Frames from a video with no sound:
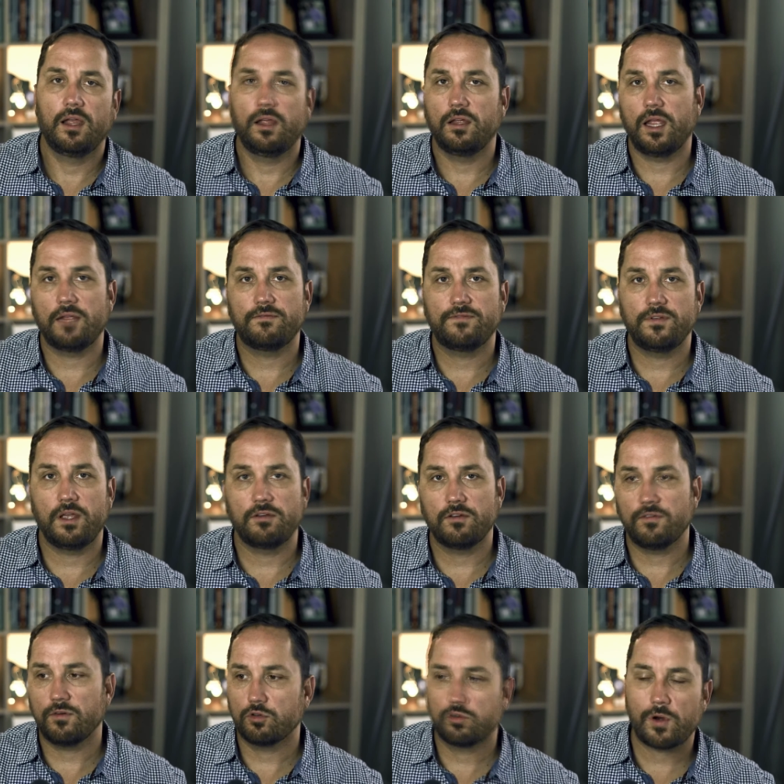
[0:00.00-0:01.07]
If
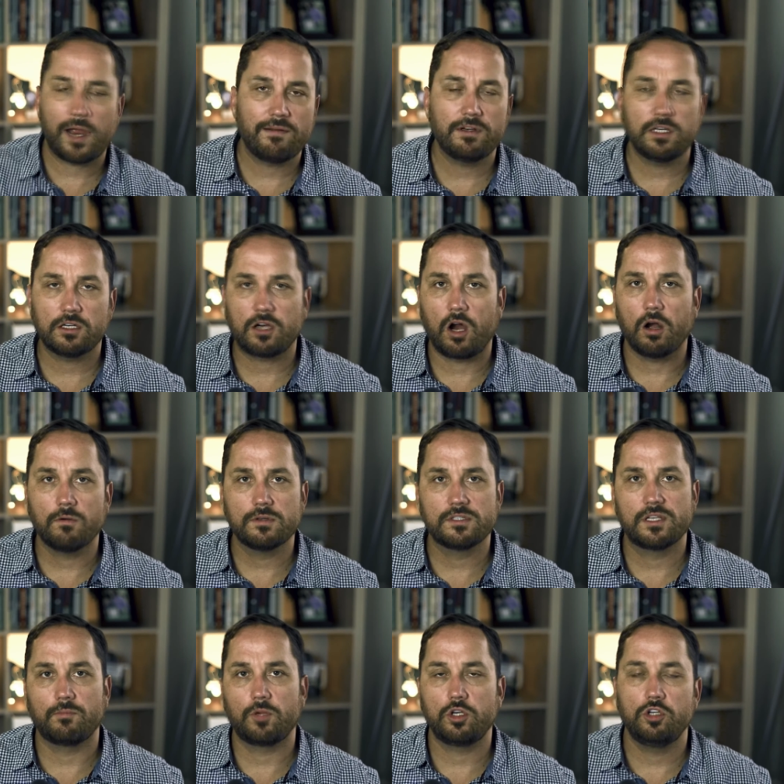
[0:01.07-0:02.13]
you're driving in a car with
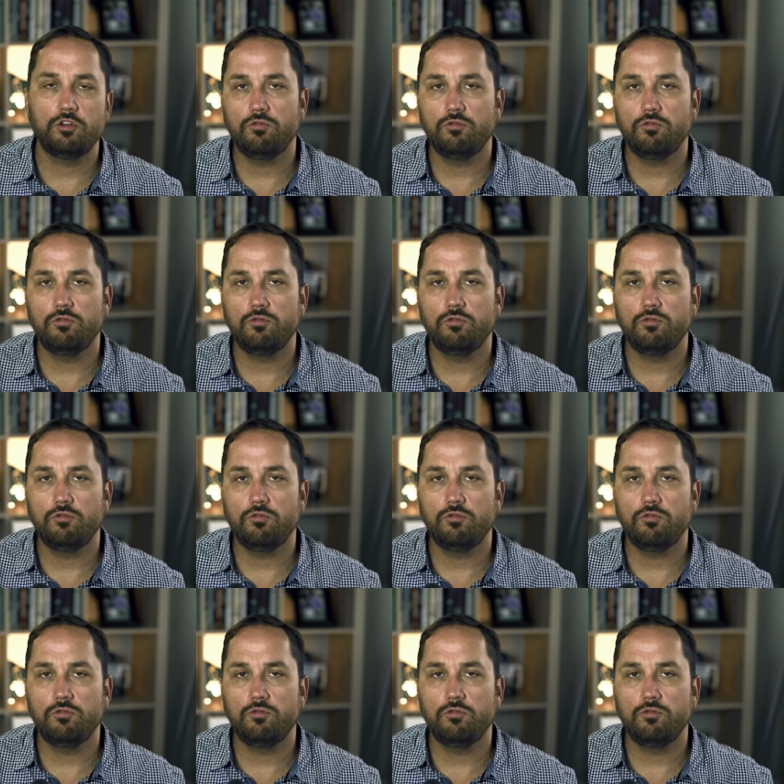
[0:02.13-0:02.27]
someone,